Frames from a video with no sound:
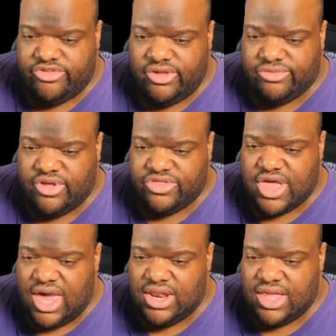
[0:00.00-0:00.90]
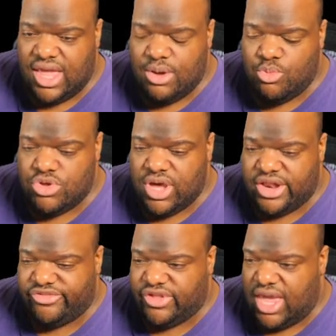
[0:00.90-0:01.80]
this seems like the kind of game where you
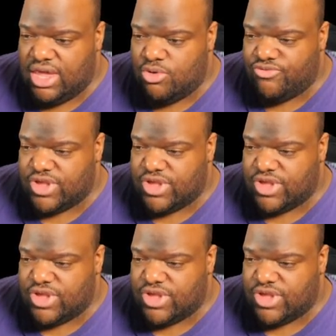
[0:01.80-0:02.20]
got to scan